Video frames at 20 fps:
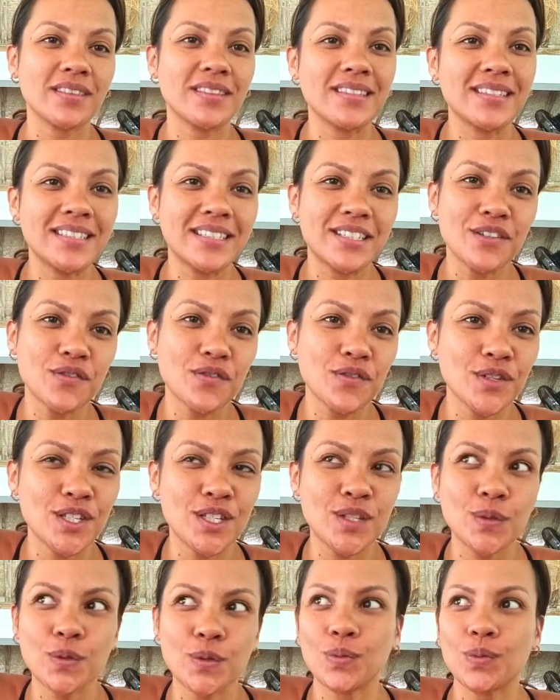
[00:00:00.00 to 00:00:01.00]
the
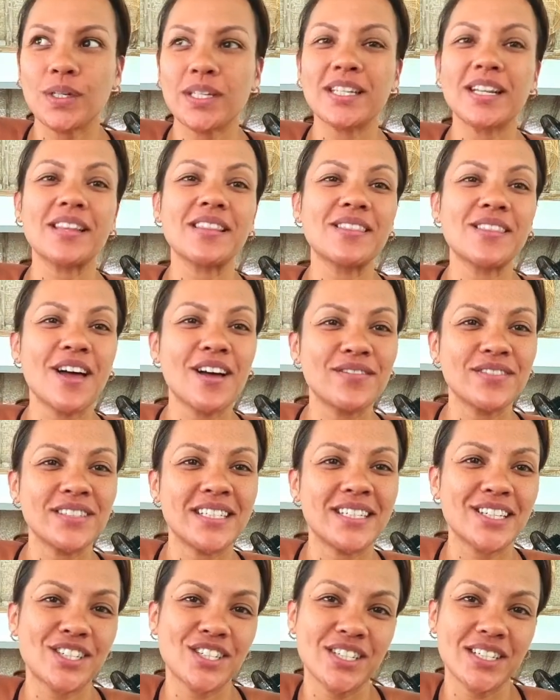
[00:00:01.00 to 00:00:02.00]
difference between love
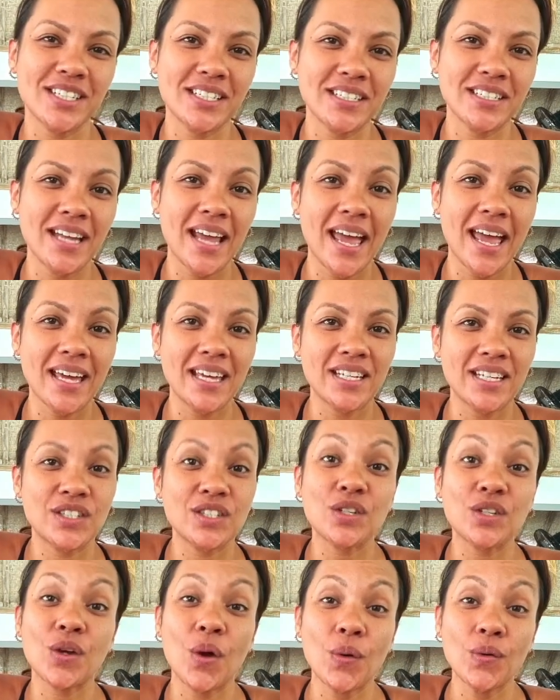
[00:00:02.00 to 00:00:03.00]
addiction
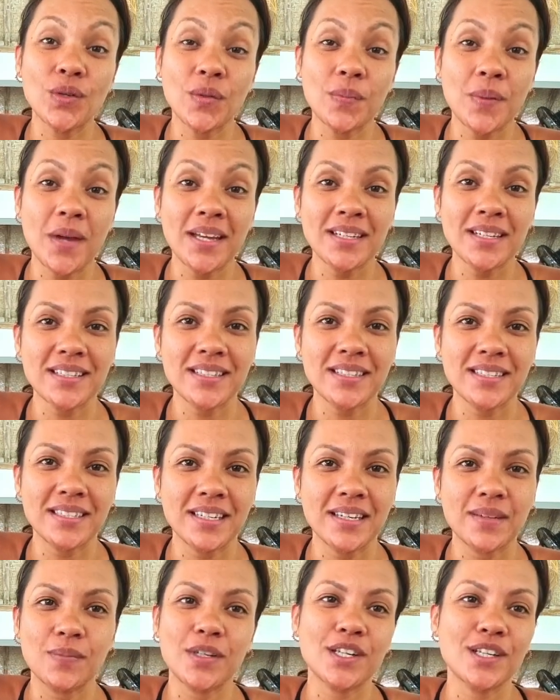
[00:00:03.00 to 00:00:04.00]
and
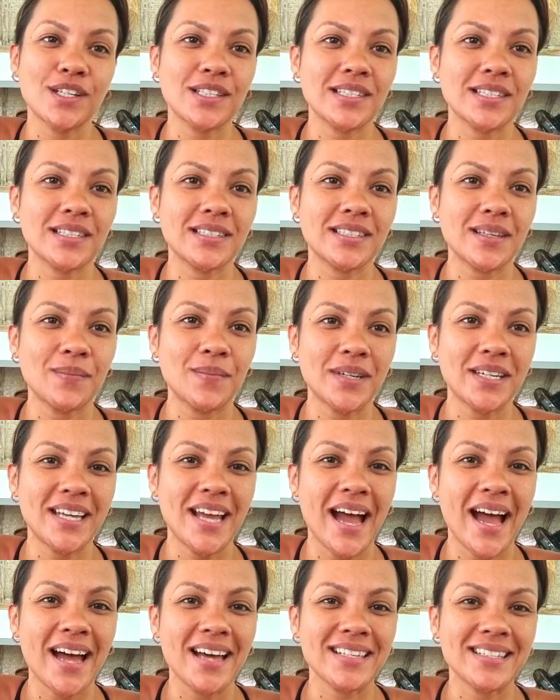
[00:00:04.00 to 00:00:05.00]
codependency because
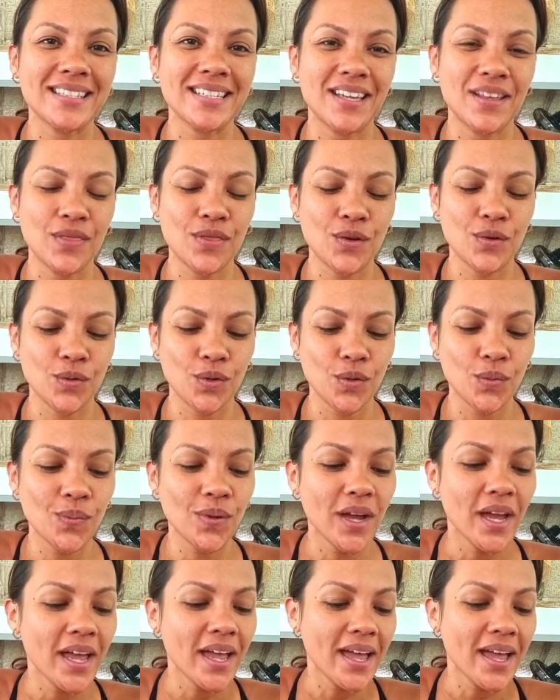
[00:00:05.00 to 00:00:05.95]
somebody asked in the group.